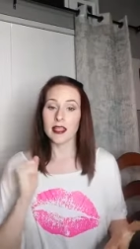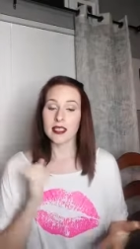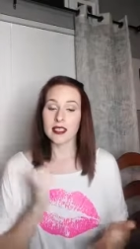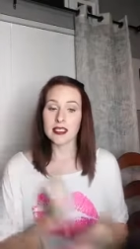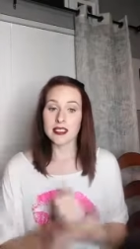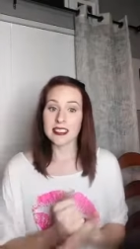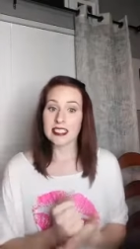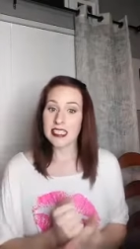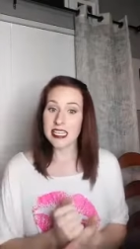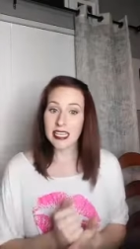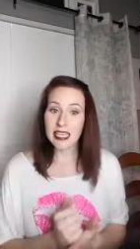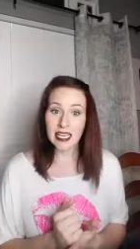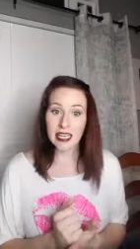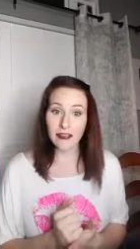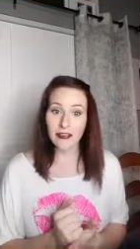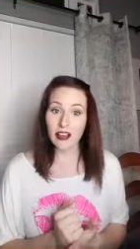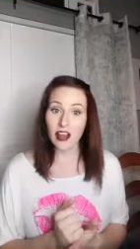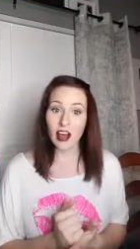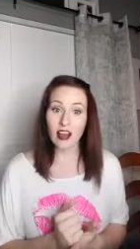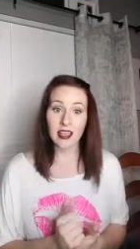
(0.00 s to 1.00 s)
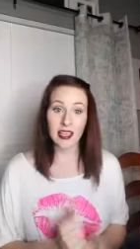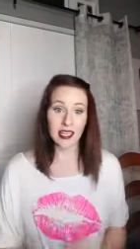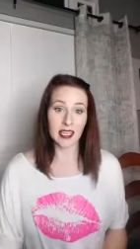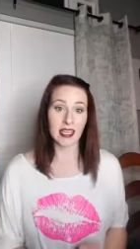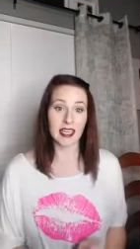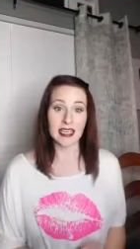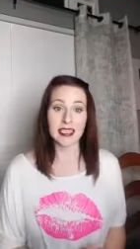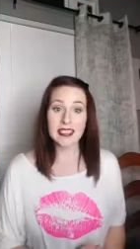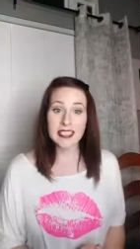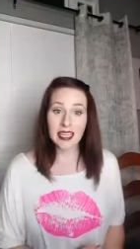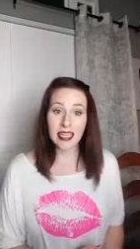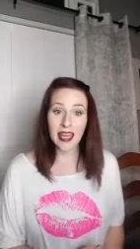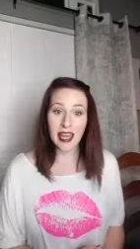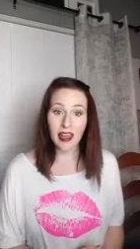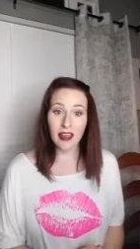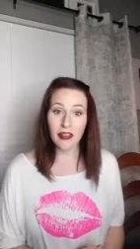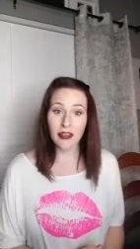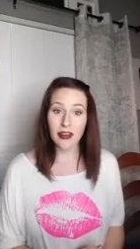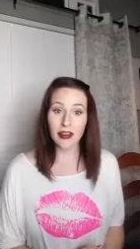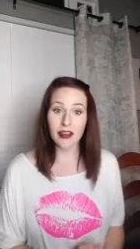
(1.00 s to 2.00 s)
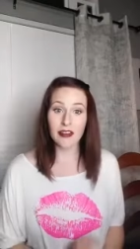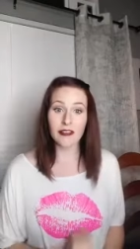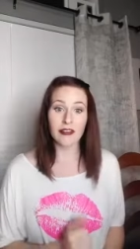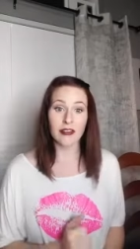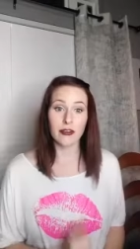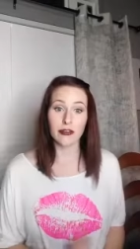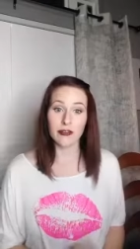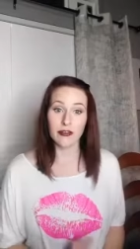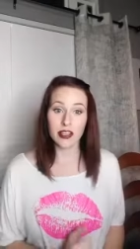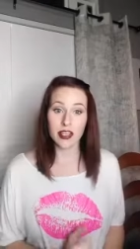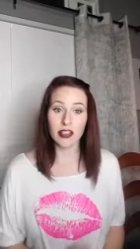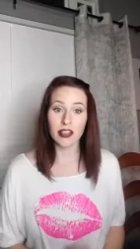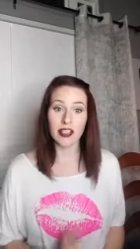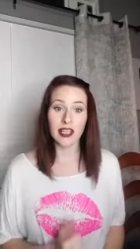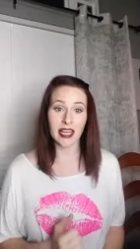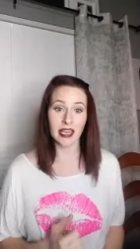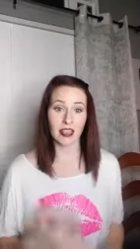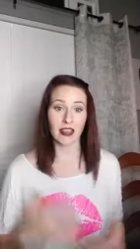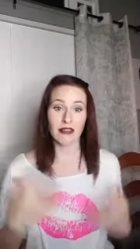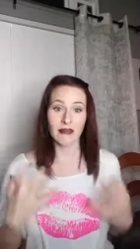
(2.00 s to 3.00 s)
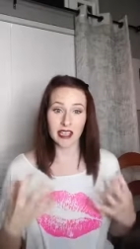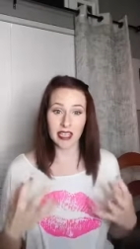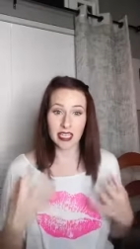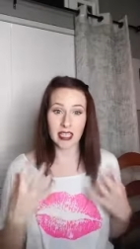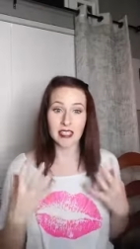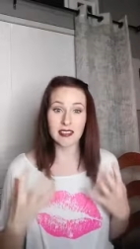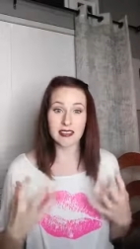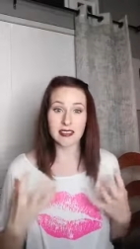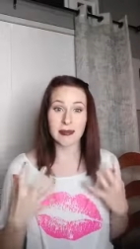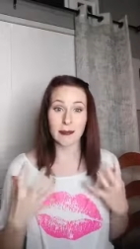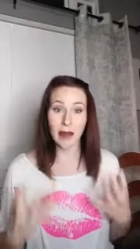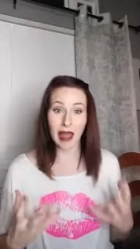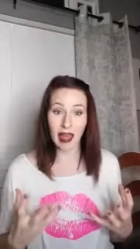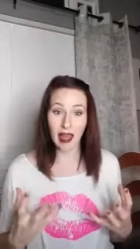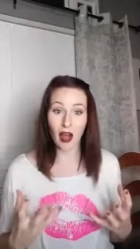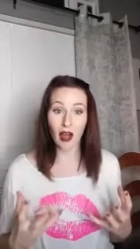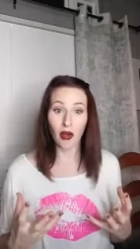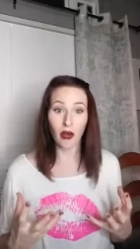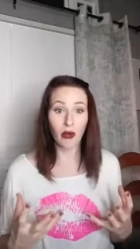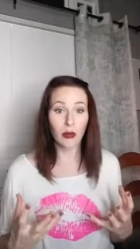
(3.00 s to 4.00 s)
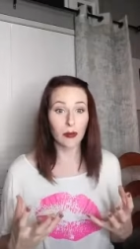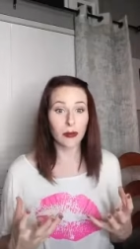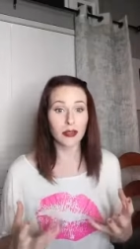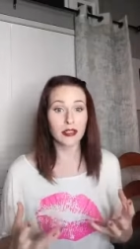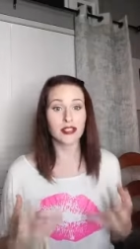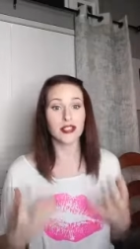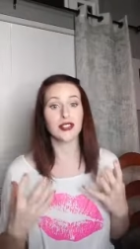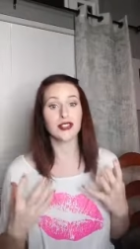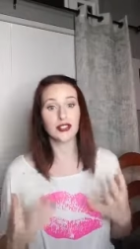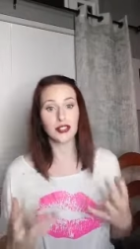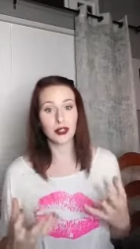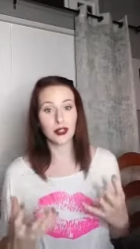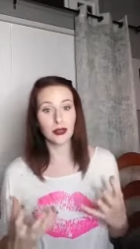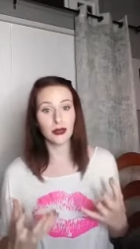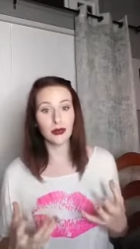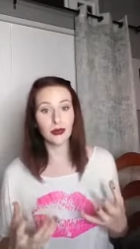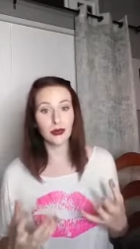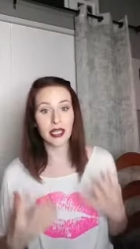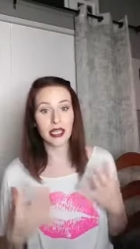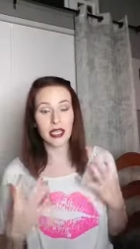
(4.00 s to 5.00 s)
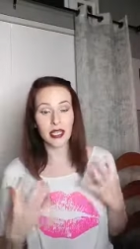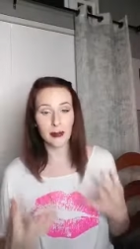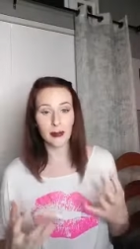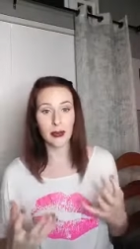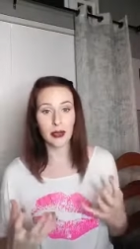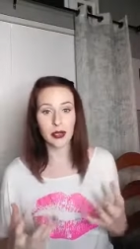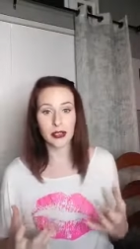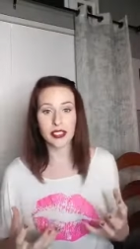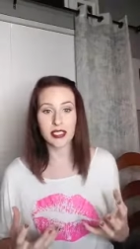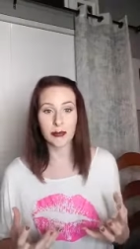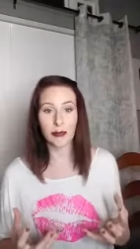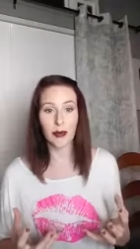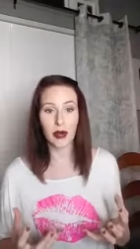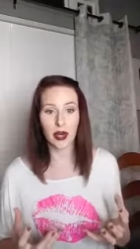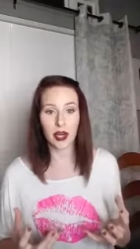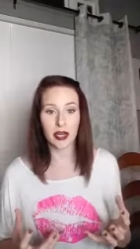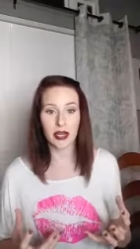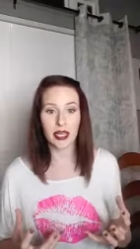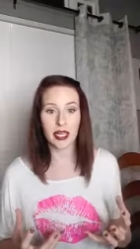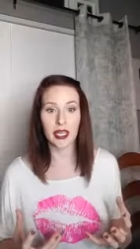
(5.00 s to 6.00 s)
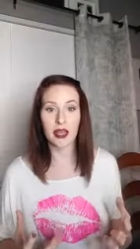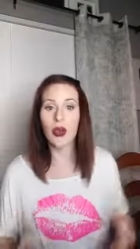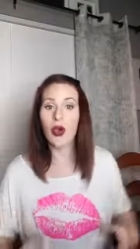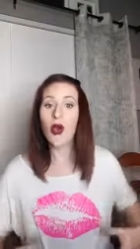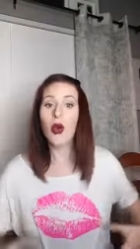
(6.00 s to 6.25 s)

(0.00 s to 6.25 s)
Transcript: see if y'all can get together if you feel like you need some help to do an in-person party